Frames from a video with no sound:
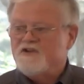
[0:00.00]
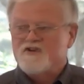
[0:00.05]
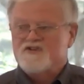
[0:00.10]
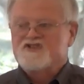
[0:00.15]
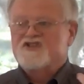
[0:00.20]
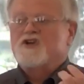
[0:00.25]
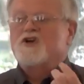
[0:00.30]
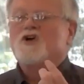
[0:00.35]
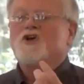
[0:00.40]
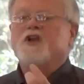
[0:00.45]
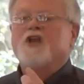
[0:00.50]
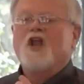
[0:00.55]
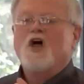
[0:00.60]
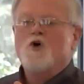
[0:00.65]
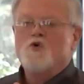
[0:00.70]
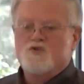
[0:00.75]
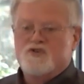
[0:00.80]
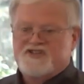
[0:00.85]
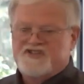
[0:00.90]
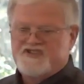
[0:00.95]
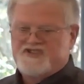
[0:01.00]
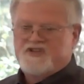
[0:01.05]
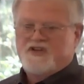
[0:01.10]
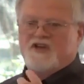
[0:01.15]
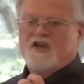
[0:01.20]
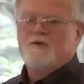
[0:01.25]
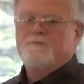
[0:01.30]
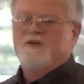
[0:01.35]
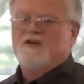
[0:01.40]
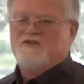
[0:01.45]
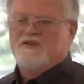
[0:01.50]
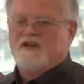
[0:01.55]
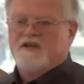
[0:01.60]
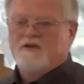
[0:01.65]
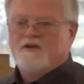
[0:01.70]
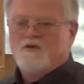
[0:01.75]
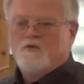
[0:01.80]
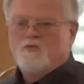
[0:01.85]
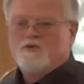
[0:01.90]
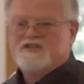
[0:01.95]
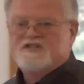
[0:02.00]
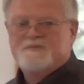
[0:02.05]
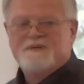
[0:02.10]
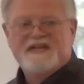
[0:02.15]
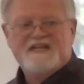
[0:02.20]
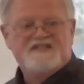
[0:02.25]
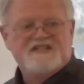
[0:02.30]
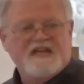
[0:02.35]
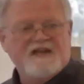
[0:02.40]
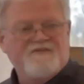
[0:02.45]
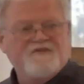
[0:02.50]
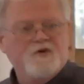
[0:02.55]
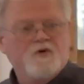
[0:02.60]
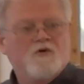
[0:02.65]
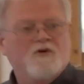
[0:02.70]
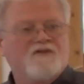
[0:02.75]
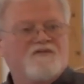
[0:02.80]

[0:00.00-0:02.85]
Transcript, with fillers: And then there's close communion, which means